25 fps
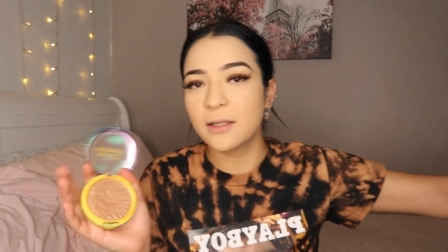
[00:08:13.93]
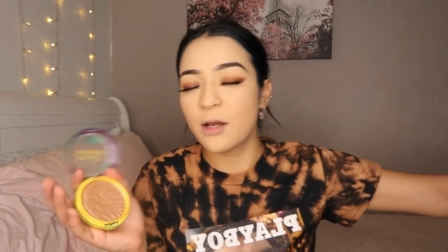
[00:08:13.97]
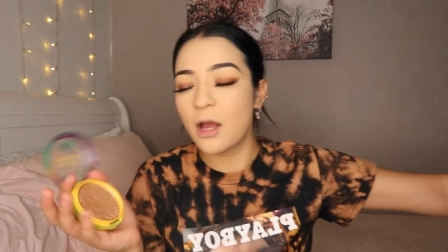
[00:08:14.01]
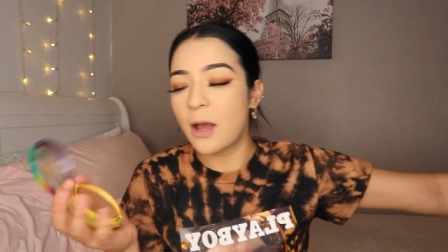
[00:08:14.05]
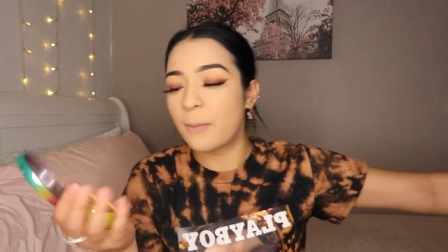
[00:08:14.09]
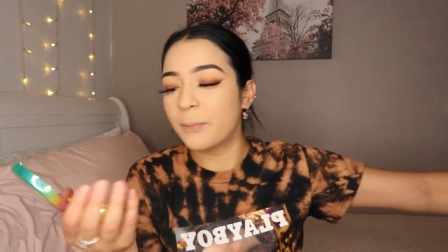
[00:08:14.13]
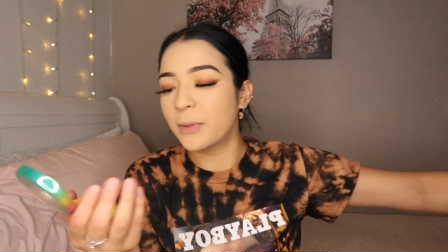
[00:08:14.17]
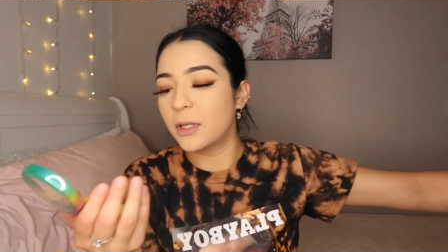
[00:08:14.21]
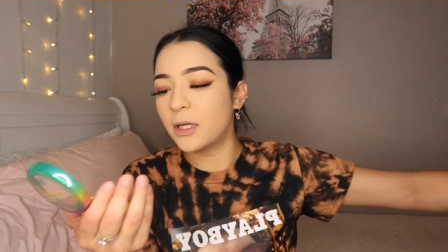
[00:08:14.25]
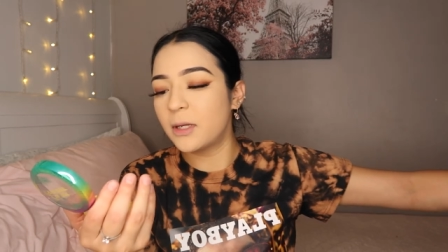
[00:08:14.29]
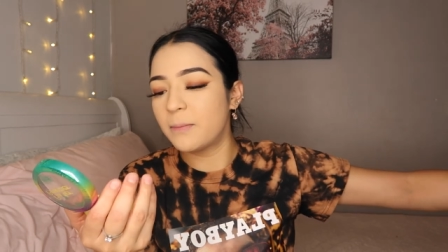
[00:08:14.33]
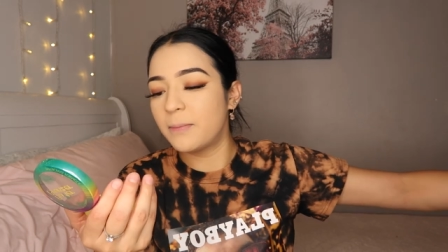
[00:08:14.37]

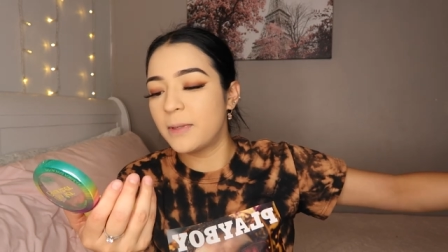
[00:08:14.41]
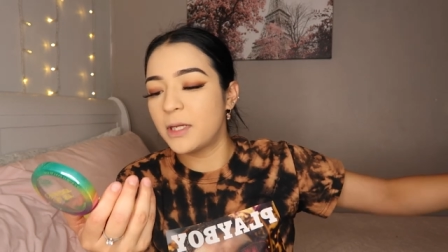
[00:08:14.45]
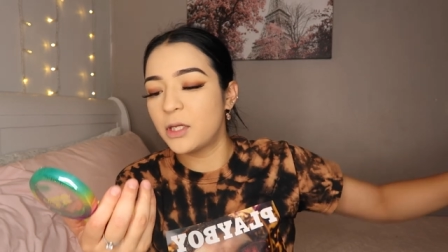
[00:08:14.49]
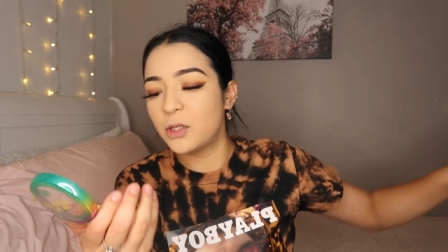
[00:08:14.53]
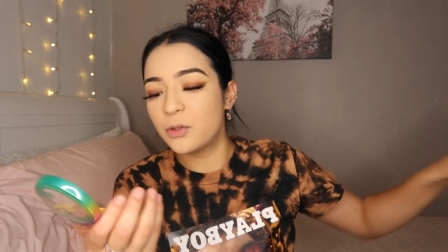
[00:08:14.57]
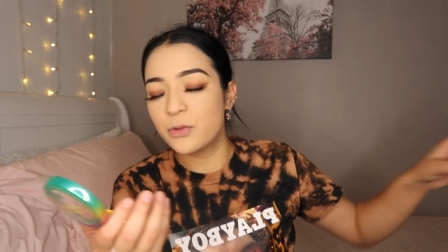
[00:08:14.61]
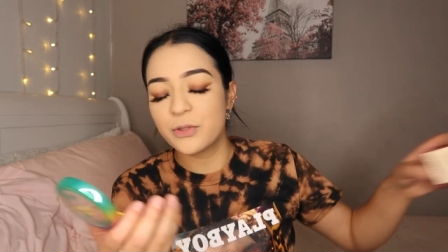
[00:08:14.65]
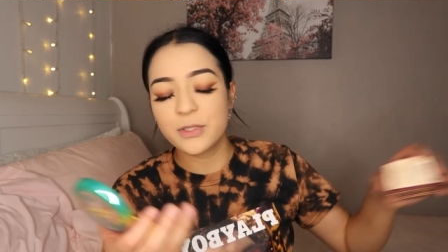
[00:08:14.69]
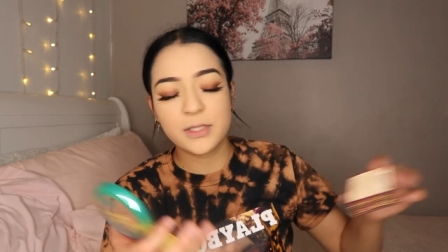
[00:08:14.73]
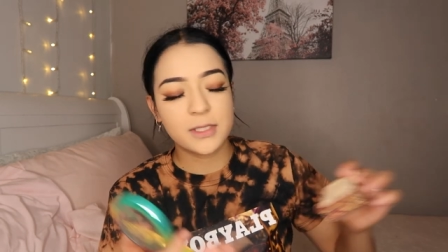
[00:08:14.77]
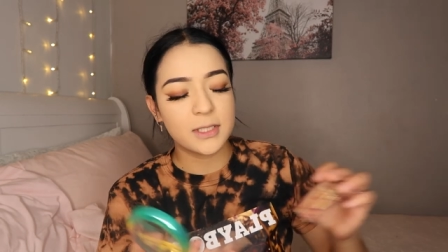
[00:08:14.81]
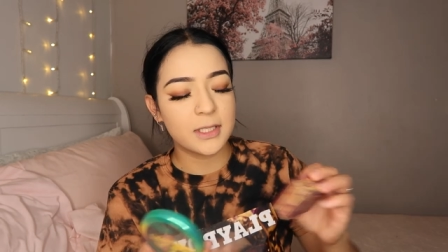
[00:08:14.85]
i'm gonna be
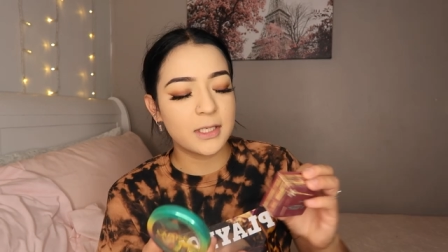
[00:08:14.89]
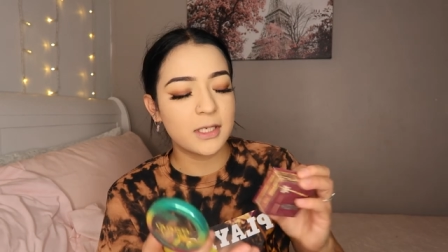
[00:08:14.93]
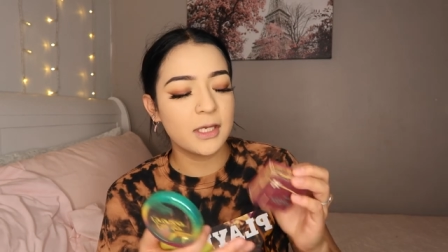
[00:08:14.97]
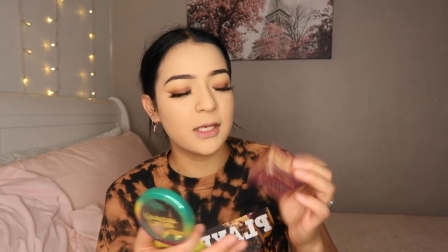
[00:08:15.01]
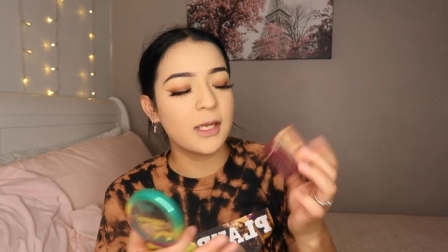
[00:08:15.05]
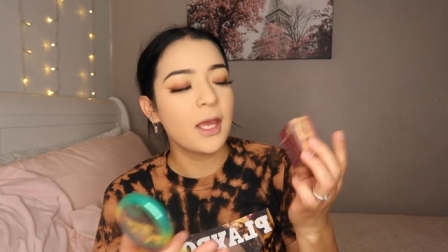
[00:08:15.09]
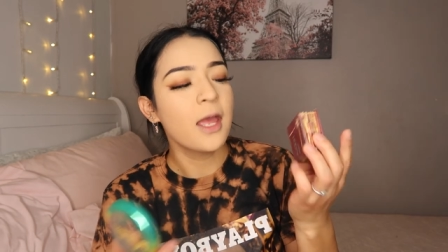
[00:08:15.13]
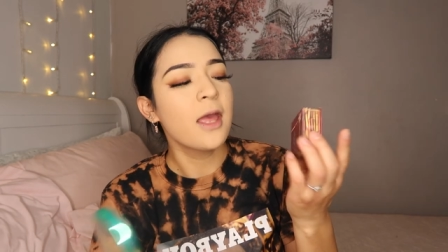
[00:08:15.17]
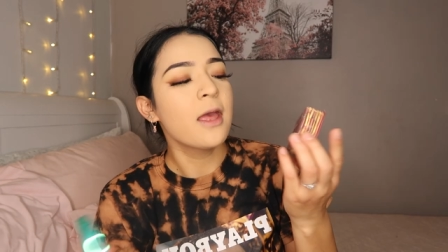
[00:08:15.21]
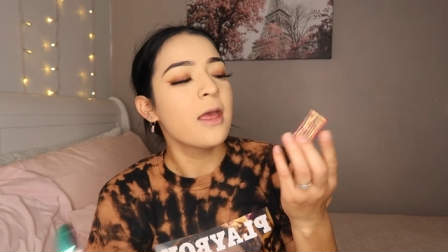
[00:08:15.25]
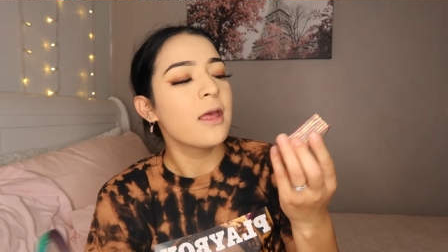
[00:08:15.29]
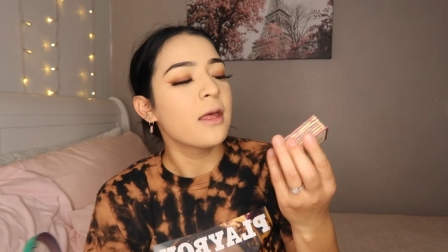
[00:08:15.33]

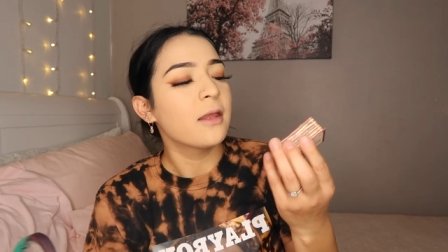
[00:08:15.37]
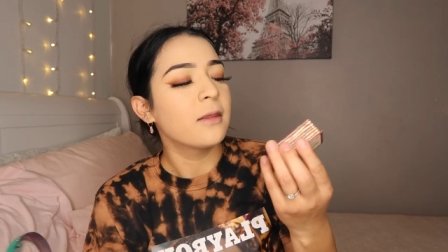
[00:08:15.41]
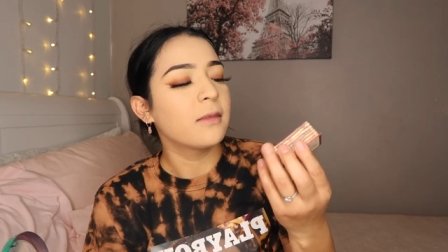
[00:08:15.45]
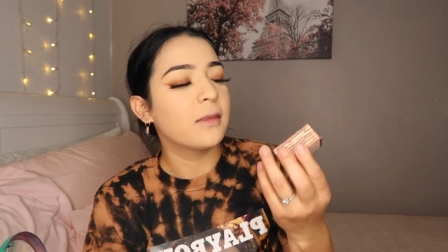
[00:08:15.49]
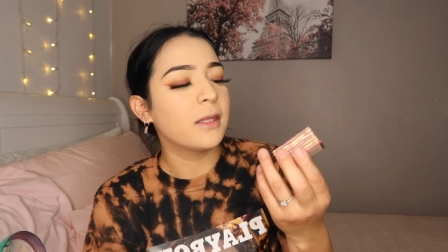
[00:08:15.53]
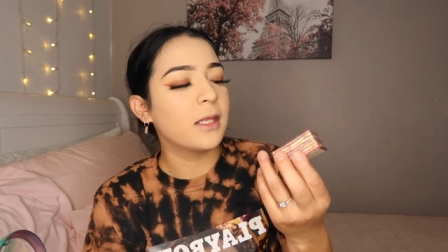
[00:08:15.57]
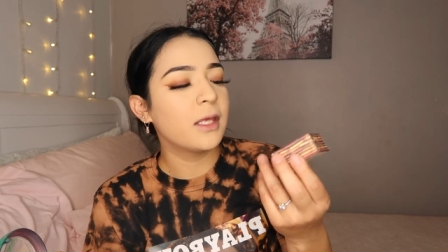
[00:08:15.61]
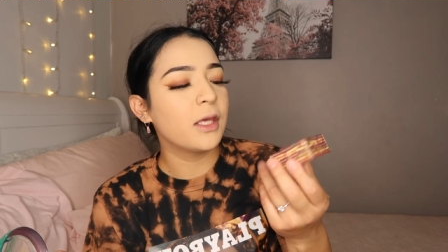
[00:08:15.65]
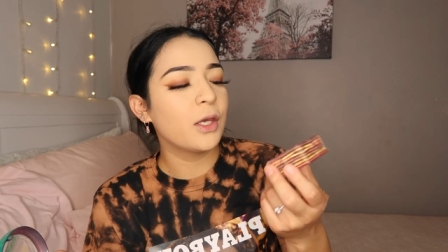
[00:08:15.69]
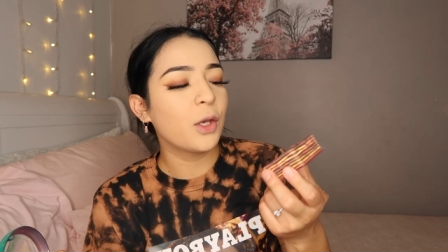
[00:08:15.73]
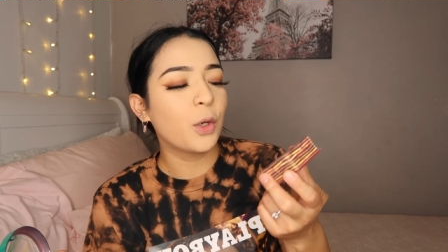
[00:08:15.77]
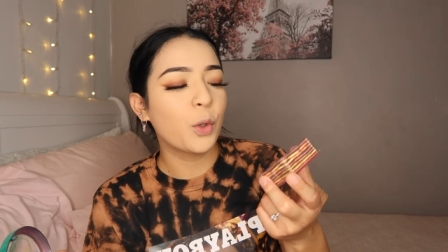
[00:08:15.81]
using
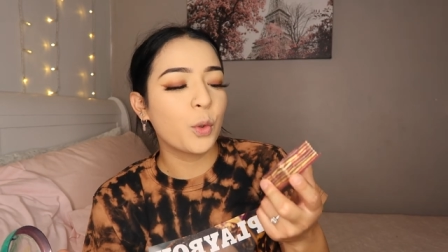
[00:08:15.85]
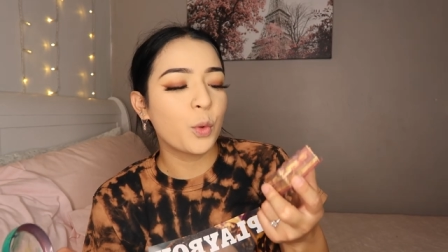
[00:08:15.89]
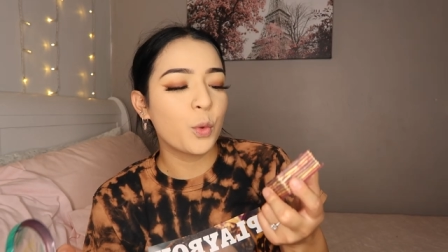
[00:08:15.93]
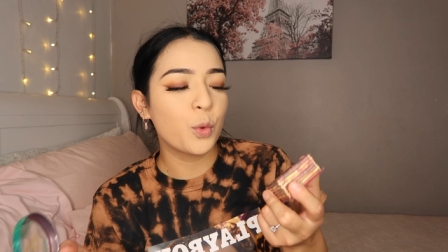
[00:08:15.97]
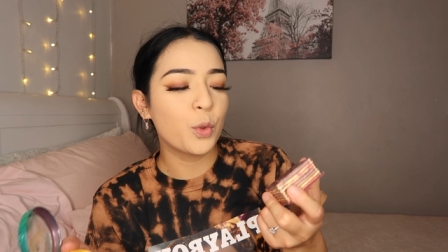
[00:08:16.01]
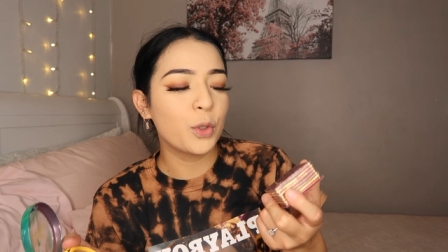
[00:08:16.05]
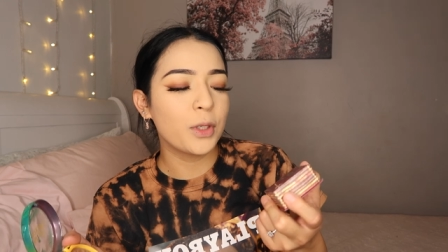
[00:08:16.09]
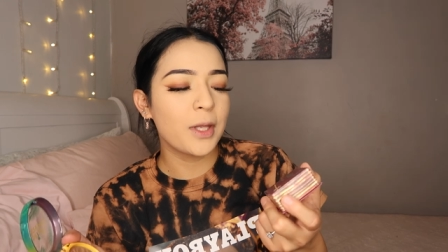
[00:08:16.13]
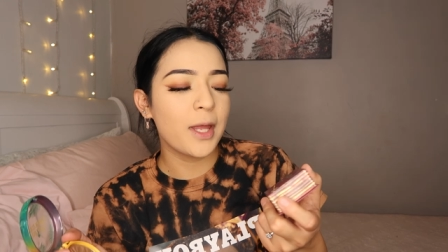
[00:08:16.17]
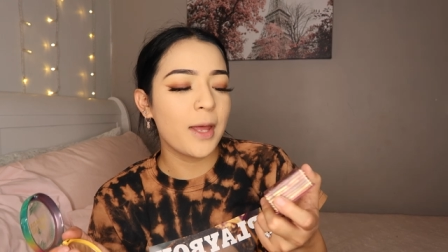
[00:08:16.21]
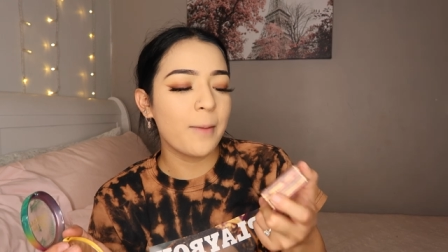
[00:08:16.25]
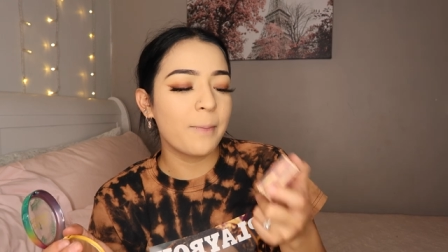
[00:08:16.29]
the
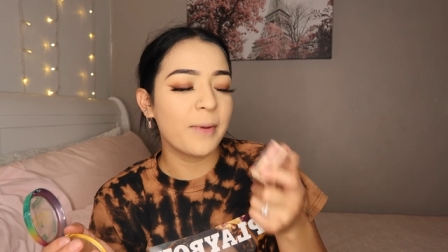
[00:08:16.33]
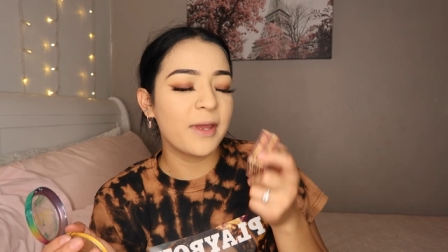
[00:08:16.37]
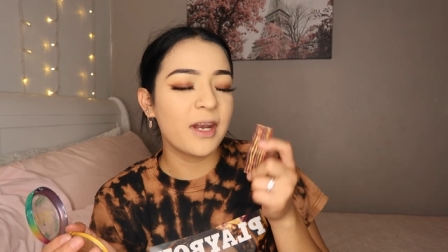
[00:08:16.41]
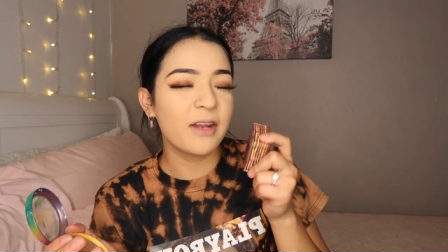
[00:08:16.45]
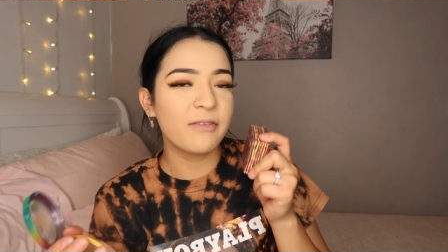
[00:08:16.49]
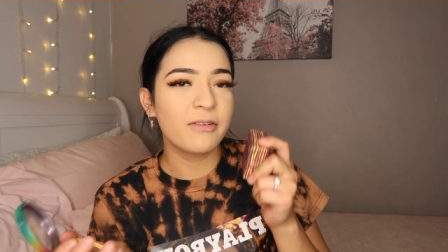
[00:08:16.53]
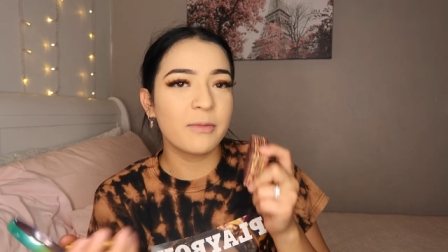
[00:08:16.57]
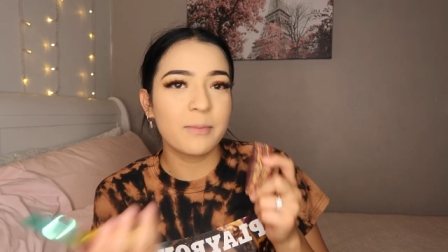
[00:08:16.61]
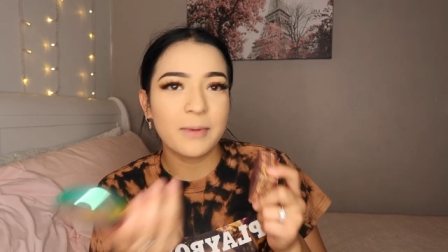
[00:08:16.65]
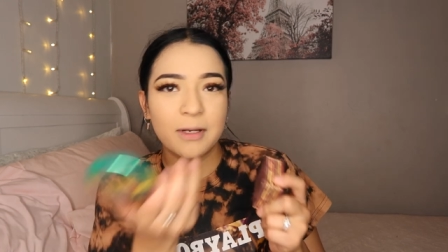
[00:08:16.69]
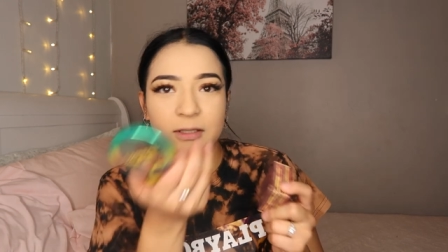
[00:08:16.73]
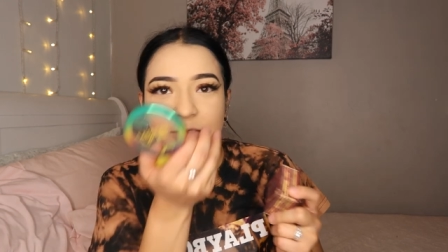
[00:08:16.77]
Hoola
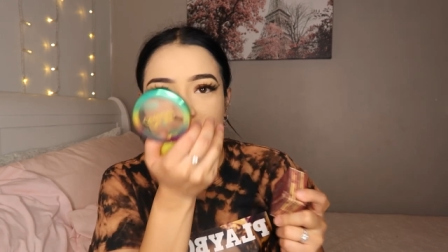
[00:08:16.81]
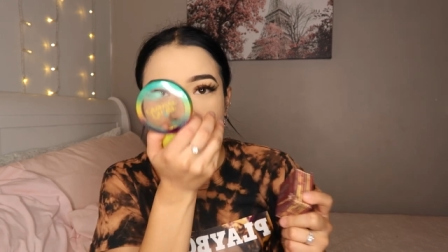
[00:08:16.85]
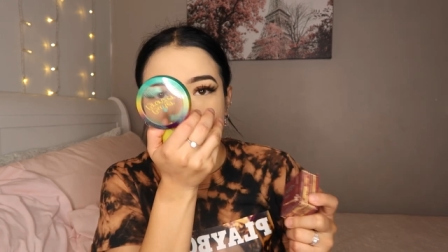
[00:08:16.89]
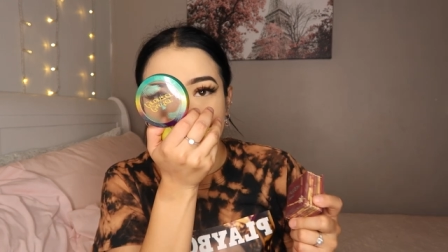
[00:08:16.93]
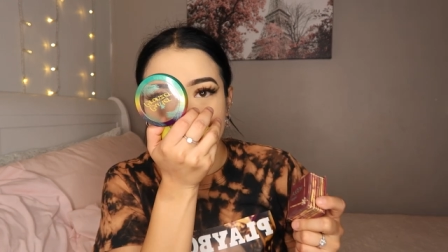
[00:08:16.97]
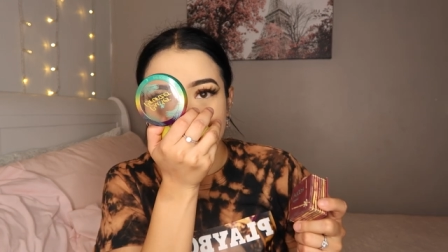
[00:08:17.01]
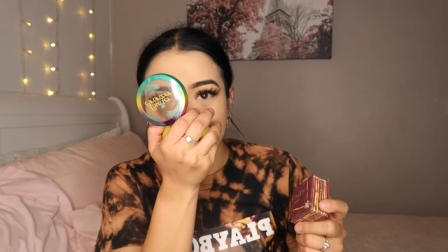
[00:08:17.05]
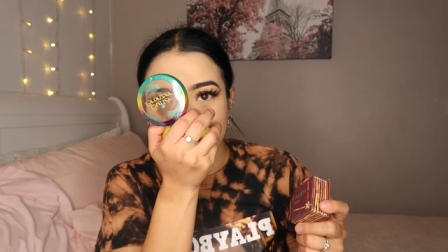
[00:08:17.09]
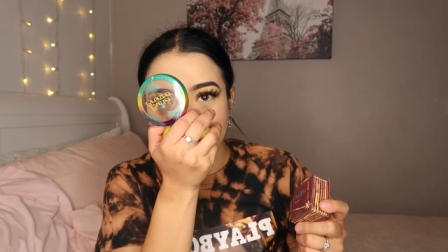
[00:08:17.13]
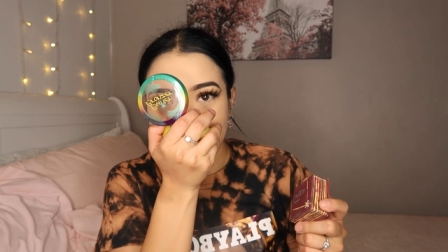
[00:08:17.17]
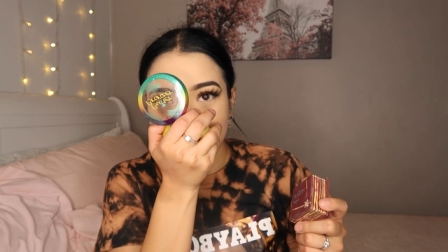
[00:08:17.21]
benefit bronzer